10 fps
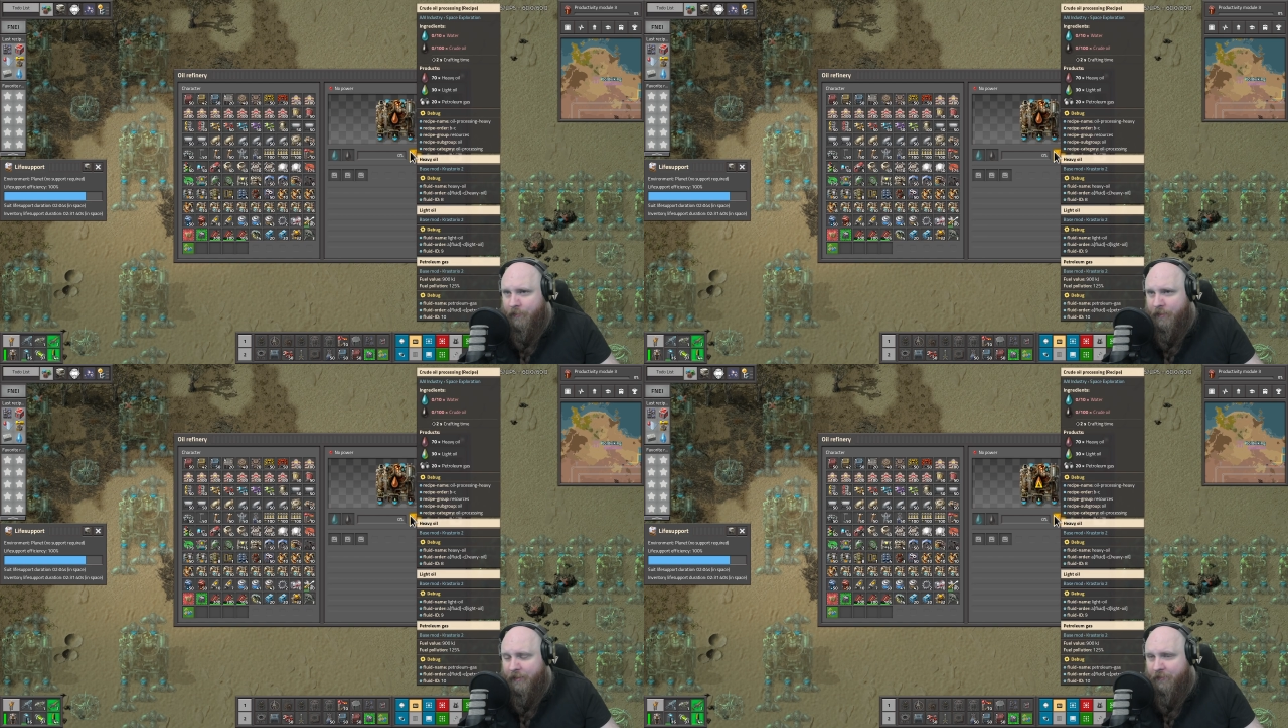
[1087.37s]

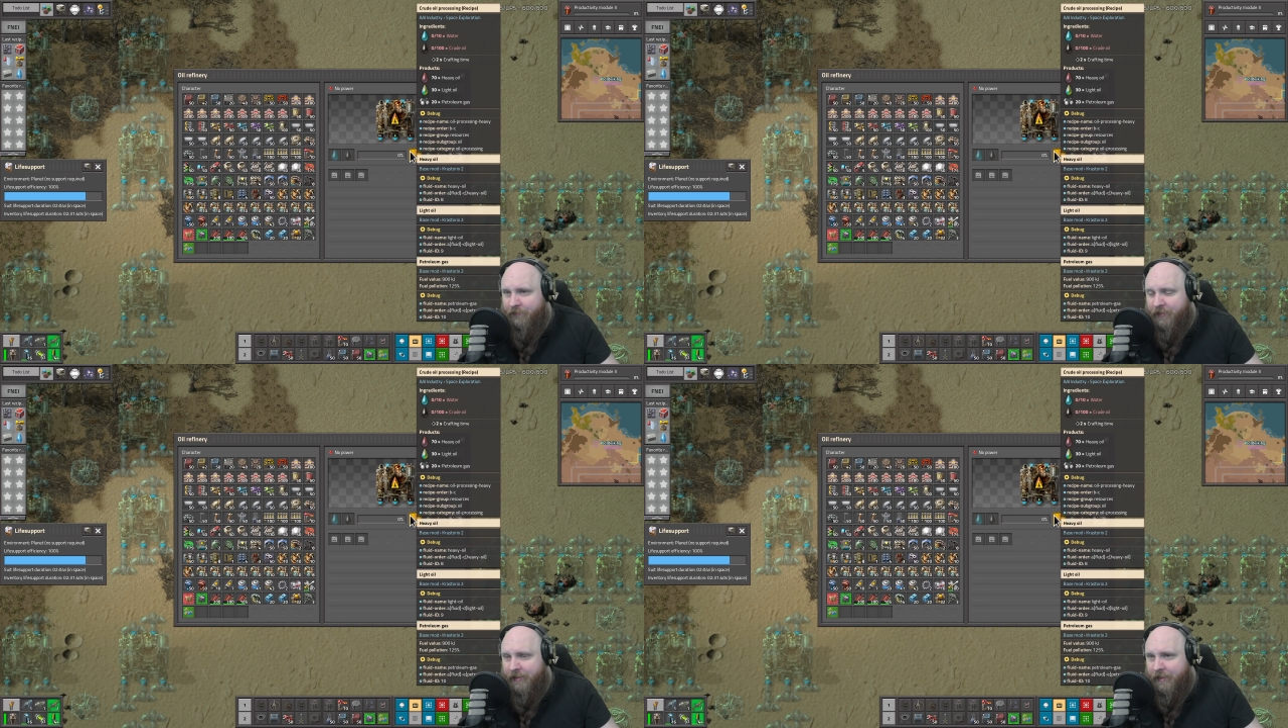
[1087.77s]
I don't
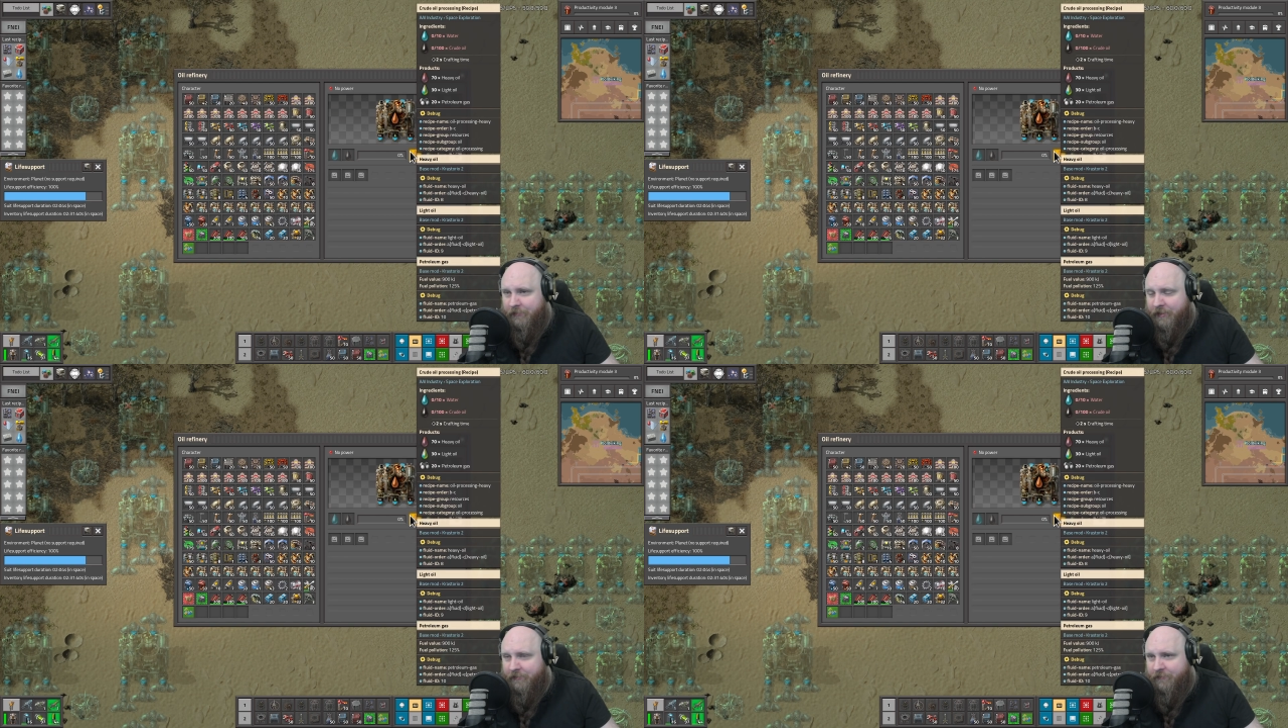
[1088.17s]
think I
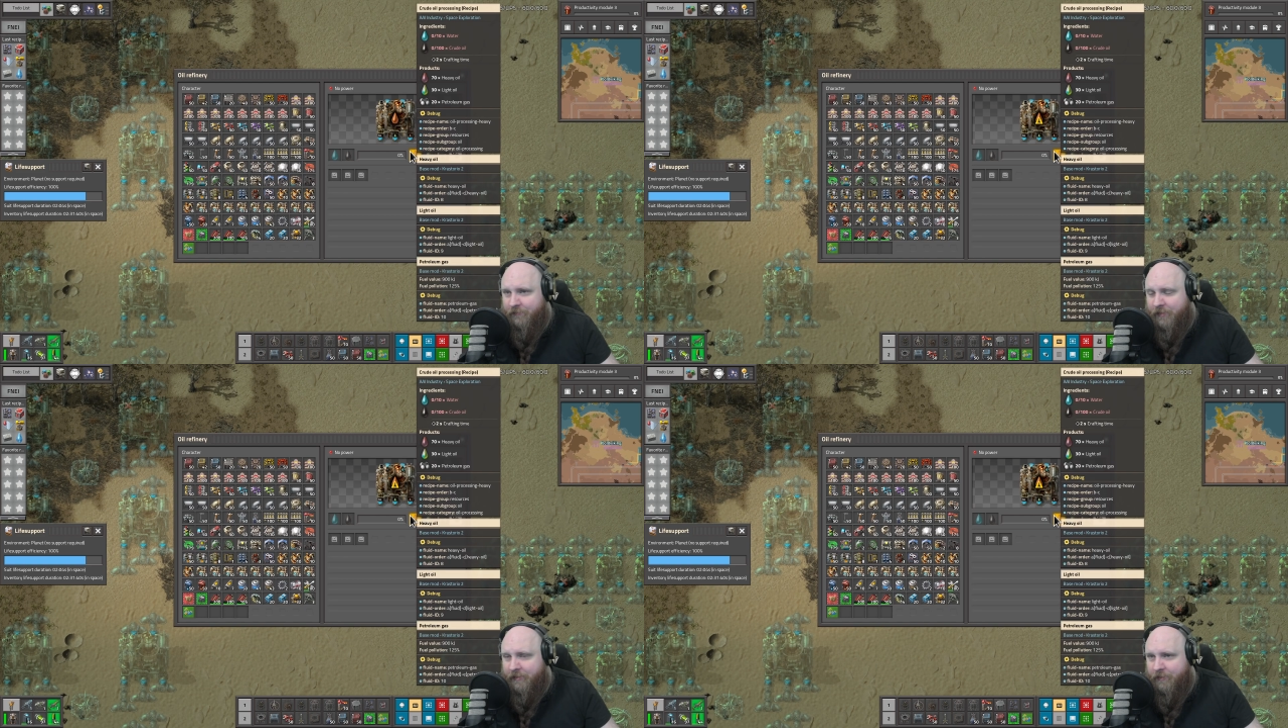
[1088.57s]
calculated this
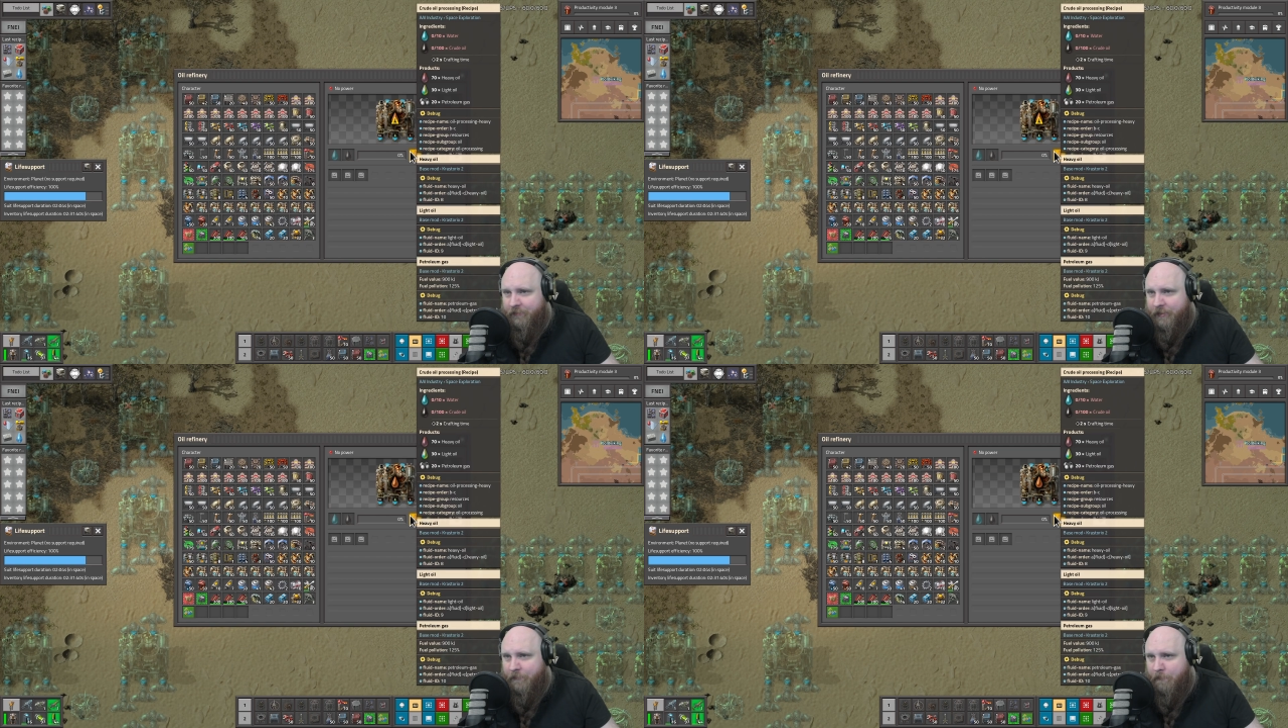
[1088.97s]
correctly
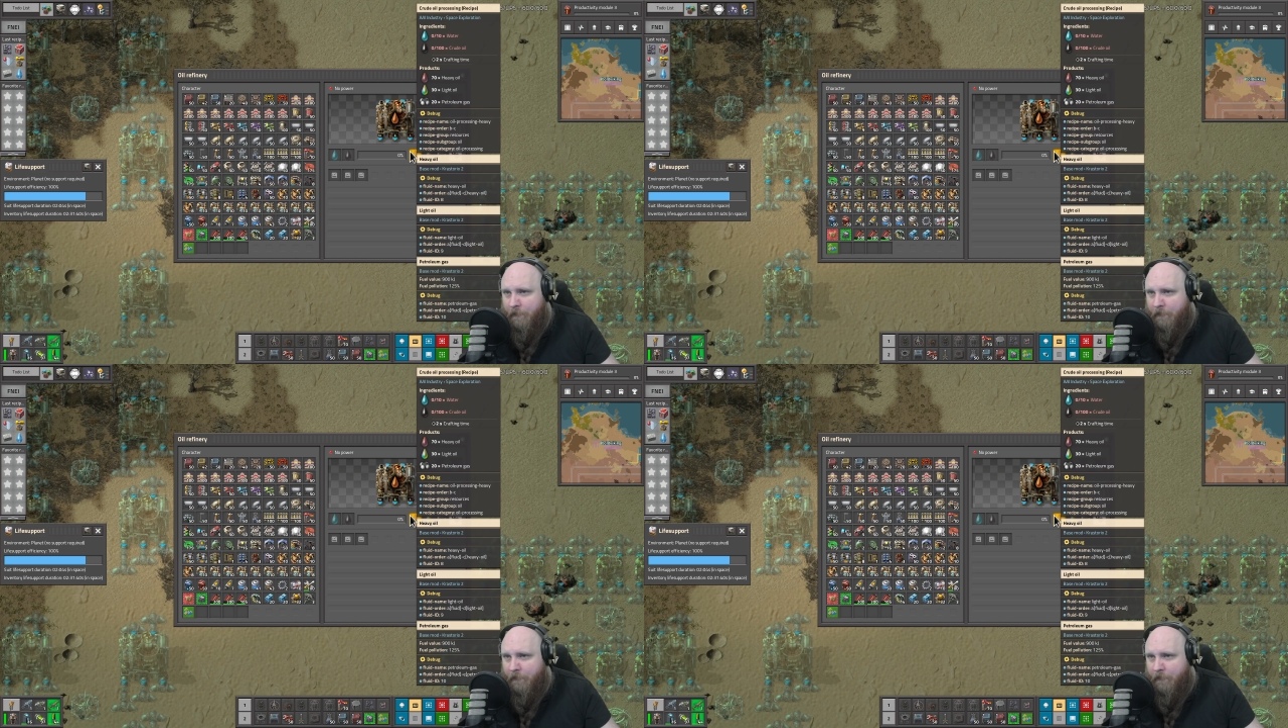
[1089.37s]
over here.